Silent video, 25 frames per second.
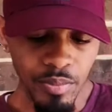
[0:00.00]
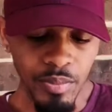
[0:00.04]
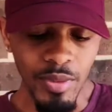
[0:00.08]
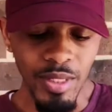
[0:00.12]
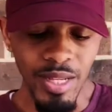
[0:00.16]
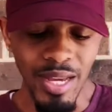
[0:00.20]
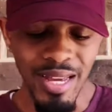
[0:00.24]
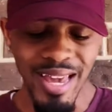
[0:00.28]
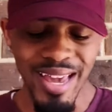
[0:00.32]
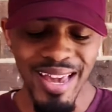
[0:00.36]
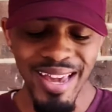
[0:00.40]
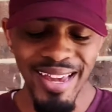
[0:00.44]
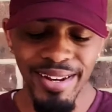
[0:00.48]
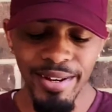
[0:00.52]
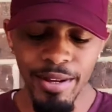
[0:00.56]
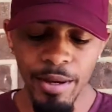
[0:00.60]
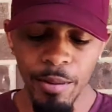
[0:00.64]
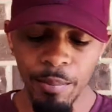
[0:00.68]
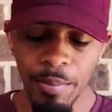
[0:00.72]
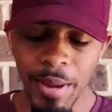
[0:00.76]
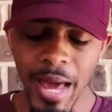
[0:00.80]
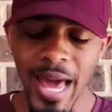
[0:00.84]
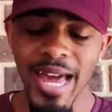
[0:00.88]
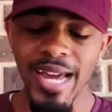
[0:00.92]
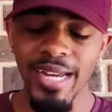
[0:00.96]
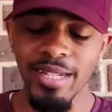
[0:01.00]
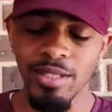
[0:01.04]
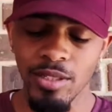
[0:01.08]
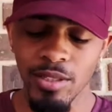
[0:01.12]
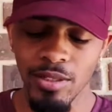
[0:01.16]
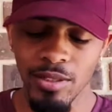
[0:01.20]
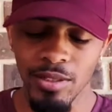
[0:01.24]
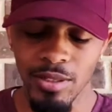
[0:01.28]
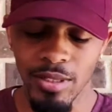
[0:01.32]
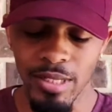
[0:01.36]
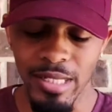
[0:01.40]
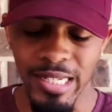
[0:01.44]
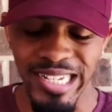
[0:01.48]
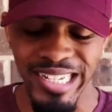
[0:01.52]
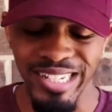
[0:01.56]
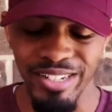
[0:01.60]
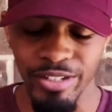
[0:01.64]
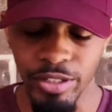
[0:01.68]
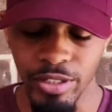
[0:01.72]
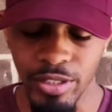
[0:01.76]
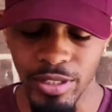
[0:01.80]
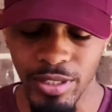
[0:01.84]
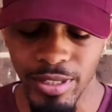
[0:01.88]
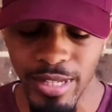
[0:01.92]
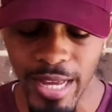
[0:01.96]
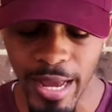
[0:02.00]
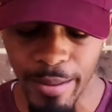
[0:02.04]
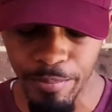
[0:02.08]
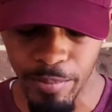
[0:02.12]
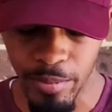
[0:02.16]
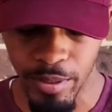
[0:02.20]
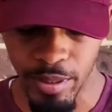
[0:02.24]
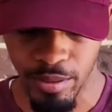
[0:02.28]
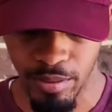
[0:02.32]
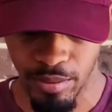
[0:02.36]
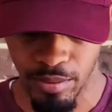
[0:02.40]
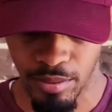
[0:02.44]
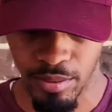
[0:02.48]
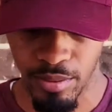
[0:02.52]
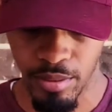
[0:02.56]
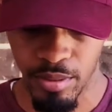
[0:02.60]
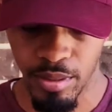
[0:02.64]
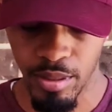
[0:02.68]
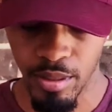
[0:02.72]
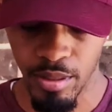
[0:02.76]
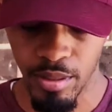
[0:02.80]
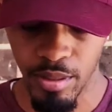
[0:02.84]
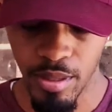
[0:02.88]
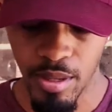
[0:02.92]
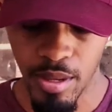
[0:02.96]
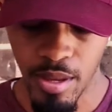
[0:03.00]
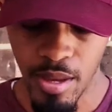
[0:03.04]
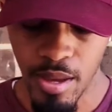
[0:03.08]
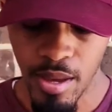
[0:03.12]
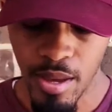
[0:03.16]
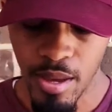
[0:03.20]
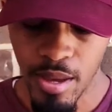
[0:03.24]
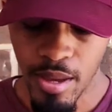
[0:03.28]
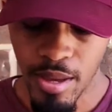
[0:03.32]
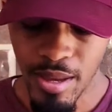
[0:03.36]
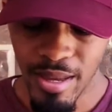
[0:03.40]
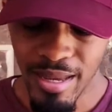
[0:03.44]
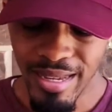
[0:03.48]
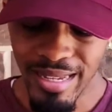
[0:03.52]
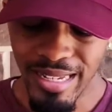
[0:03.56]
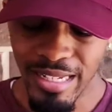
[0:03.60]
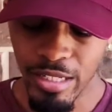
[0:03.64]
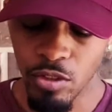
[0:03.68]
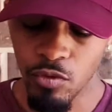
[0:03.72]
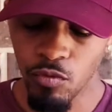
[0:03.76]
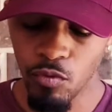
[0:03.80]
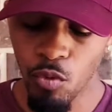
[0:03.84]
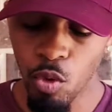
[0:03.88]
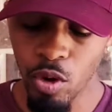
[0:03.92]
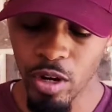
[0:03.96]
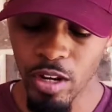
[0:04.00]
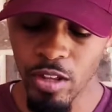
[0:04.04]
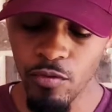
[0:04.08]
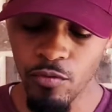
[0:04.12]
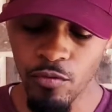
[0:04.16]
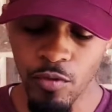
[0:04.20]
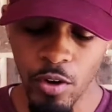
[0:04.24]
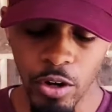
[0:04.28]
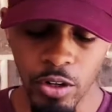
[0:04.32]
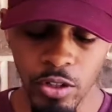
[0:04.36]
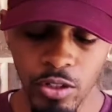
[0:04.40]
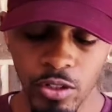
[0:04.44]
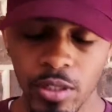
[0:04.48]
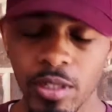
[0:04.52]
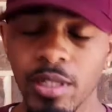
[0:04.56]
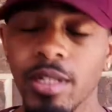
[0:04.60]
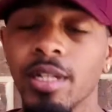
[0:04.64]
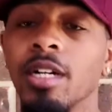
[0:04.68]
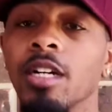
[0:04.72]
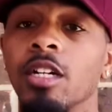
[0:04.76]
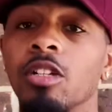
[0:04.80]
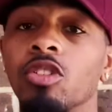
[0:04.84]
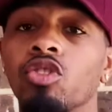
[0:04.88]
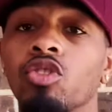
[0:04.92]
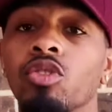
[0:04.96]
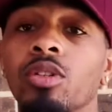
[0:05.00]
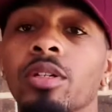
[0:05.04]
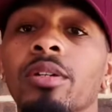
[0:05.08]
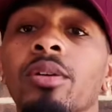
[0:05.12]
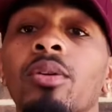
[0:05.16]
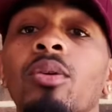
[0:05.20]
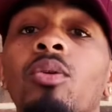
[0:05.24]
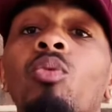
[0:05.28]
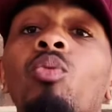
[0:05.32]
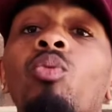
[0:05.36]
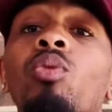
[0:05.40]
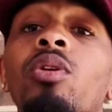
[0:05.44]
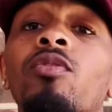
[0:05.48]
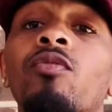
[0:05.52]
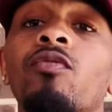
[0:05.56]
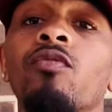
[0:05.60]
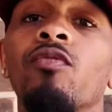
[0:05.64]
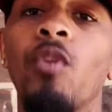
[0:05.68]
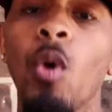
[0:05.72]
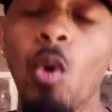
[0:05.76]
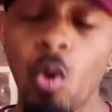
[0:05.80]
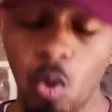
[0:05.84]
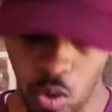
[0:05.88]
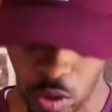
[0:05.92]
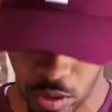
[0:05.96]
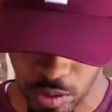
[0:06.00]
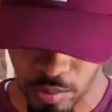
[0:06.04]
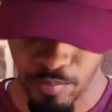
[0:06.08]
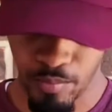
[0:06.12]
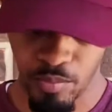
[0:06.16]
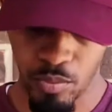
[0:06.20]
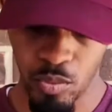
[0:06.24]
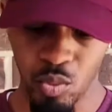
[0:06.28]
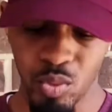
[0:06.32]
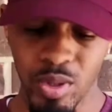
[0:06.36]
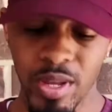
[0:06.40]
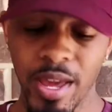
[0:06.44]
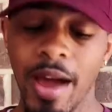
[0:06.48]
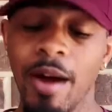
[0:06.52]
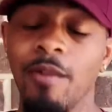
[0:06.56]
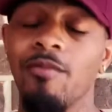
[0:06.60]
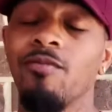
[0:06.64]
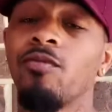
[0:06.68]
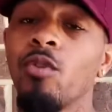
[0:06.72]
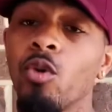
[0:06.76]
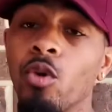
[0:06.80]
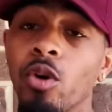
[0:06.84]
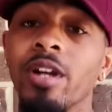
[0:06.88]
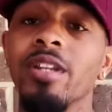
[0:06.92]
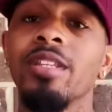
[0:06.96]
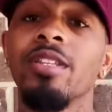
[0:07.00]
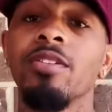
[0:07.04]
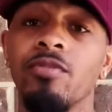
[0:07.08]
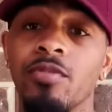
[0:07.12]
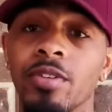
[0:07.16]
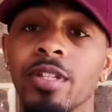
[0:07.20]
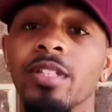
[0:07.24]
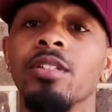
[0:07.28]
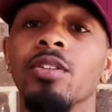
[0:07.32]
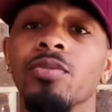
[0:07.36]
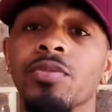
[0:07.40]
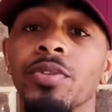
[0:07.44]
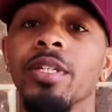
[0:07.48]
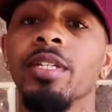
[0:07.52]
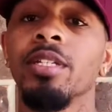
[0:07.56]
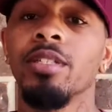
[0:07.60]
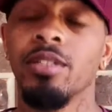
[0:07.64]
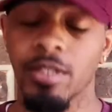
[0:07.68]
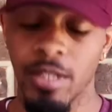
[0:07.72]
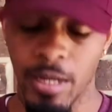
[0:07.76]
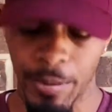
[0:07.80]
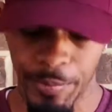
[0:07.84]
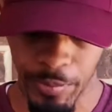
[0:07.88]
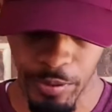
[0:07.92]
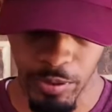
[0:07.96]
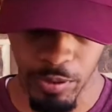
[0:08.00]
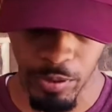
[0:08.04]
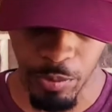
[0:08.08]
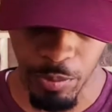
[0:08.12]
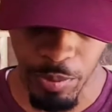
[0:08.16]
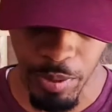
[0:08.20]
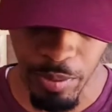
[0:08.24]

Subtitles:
A&M passes intercepted is 41st in the country with 4. We have 4 defensive interceptions, people.